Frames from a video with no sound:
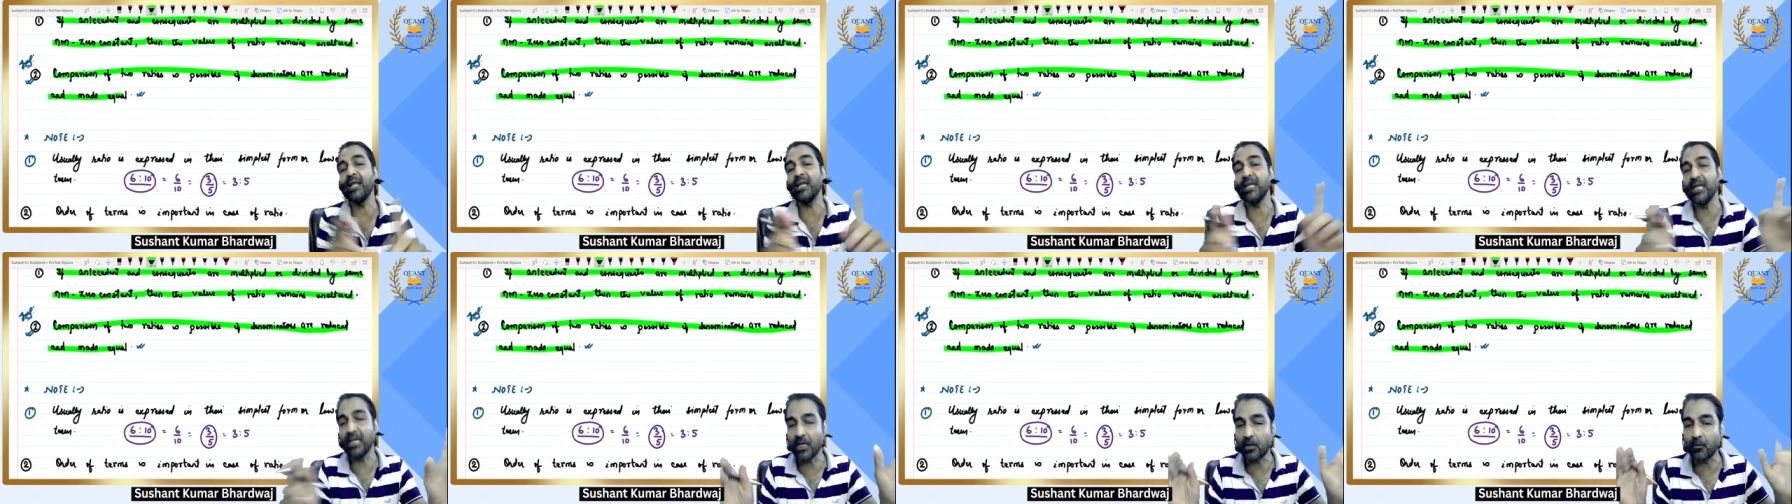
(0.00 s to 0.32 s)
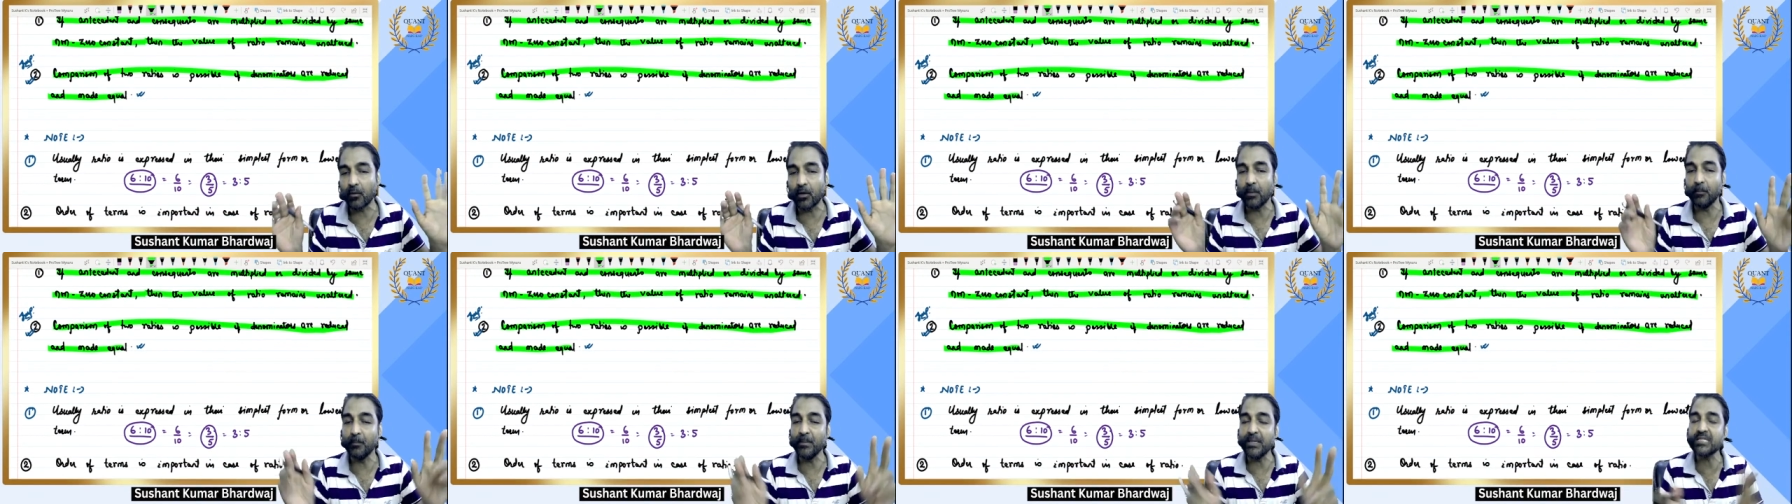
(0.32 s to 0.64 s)
equal.
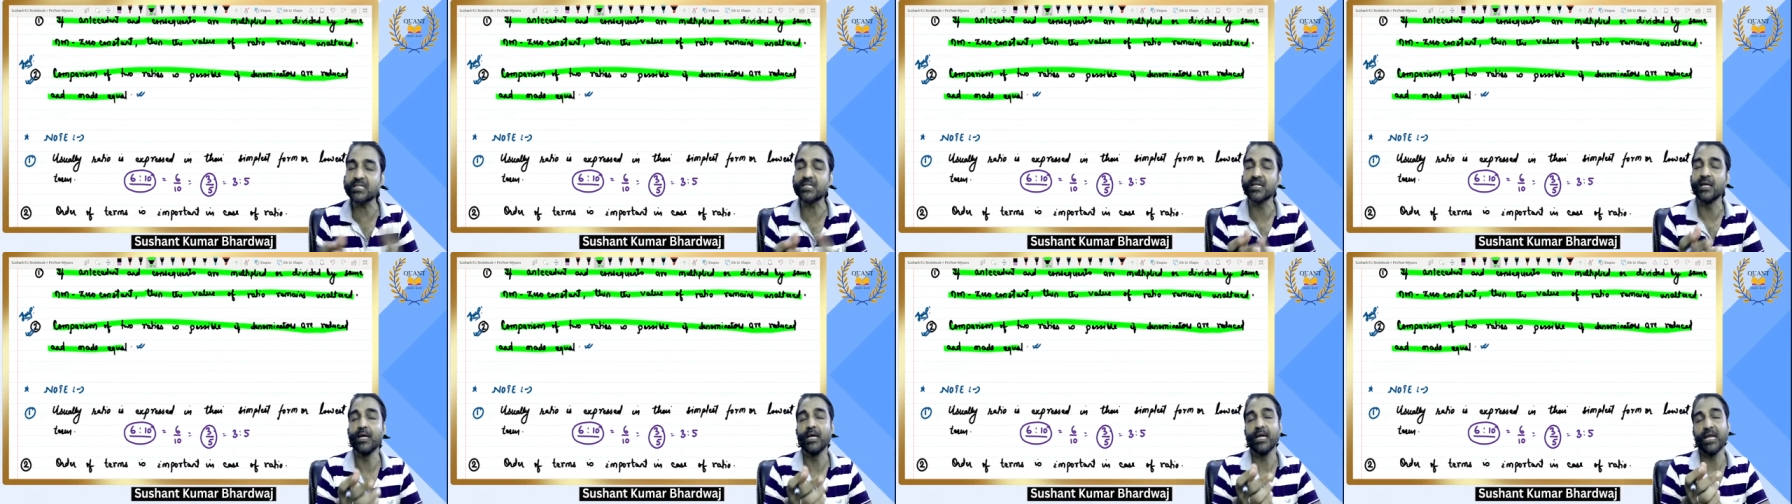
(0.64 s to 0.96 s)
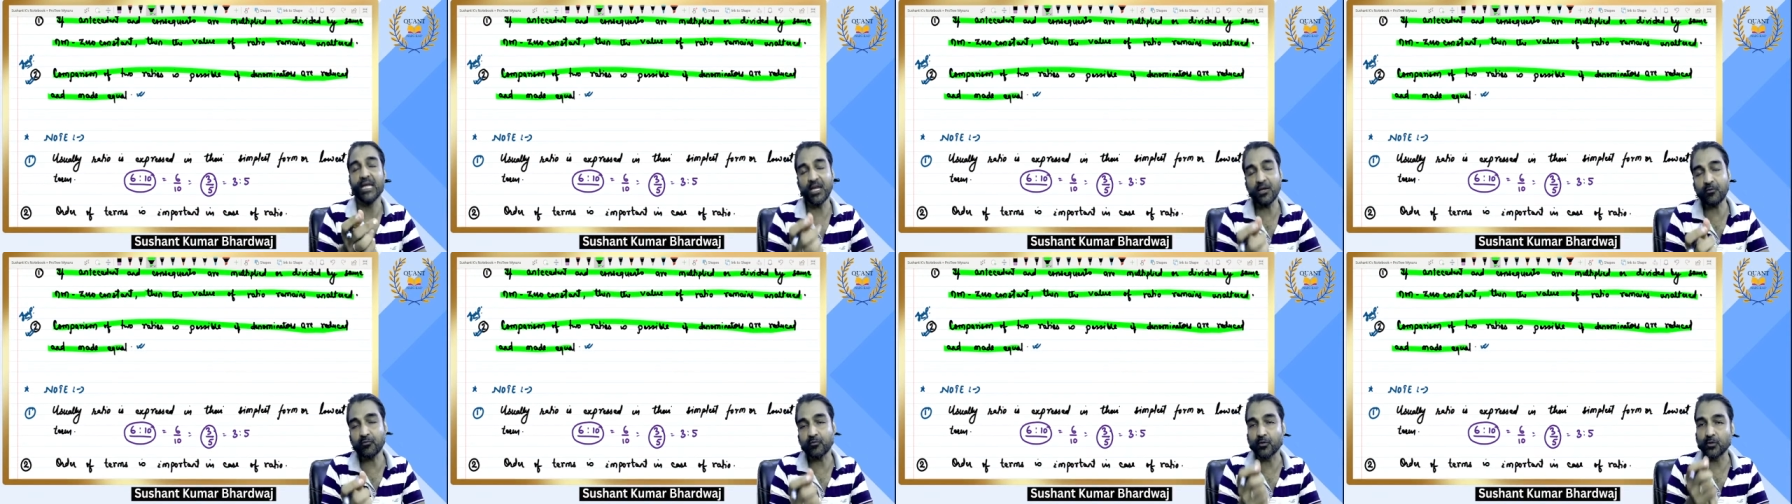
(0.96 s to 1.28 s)
Means
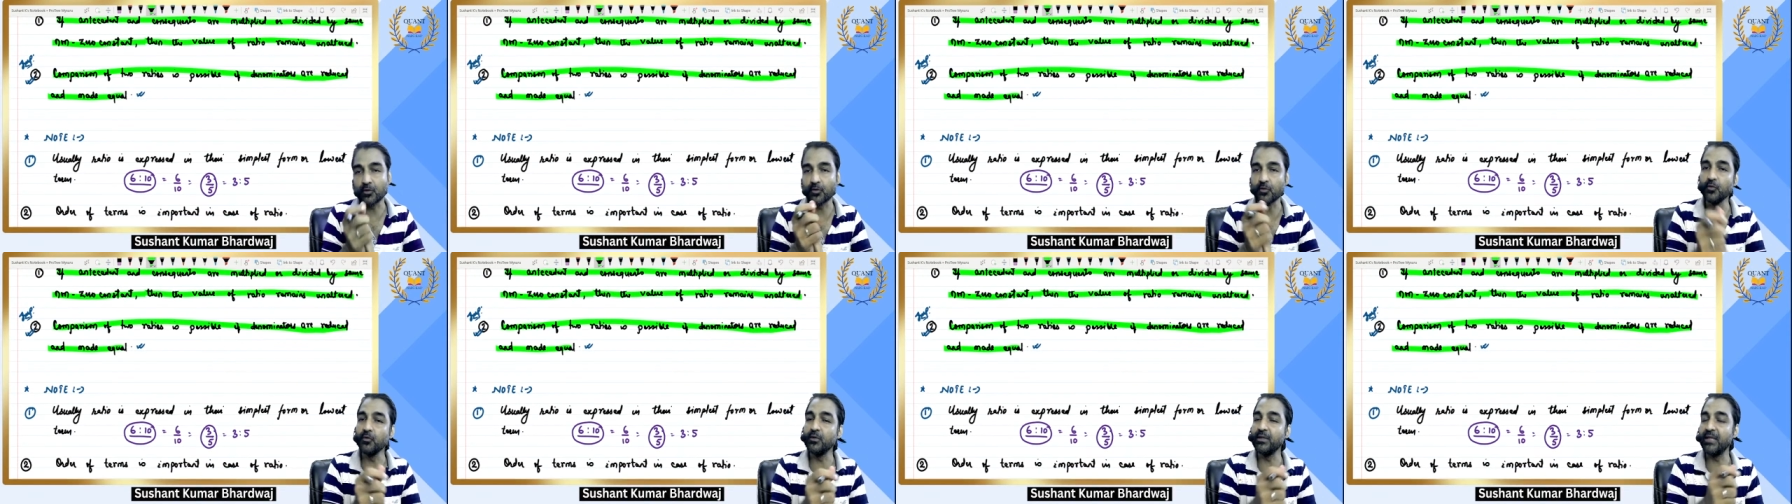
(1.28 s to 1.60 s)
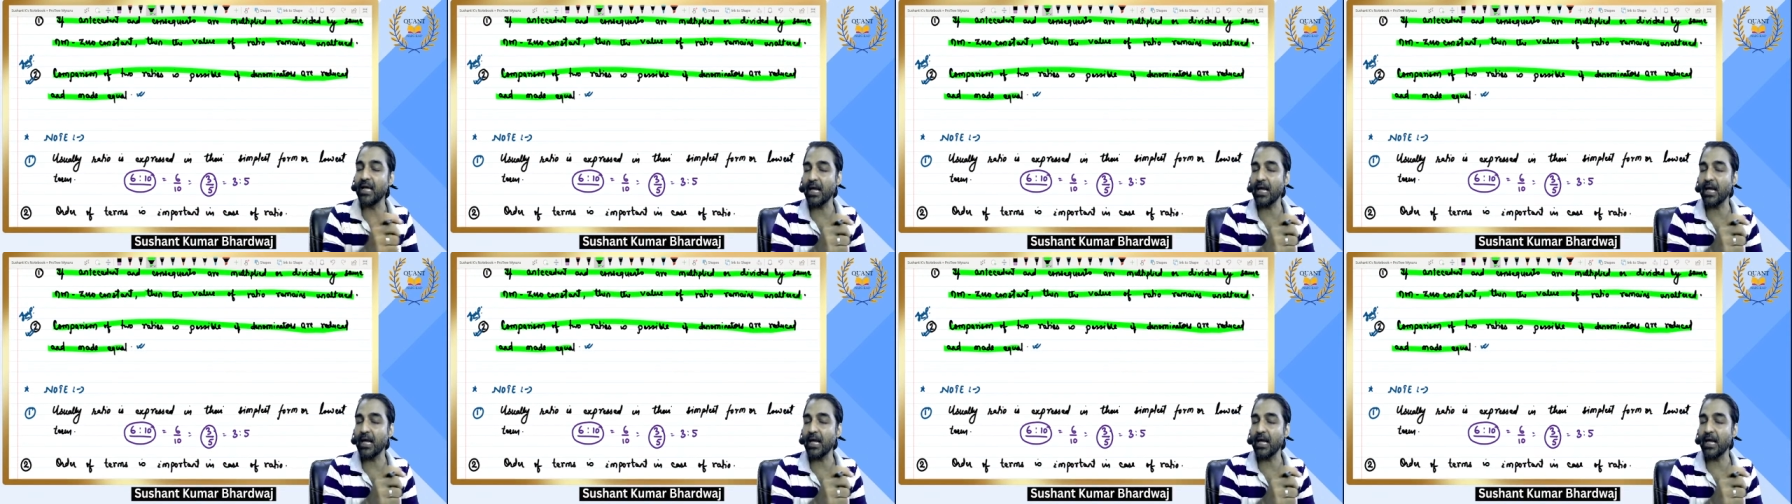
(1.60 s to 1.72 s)
if there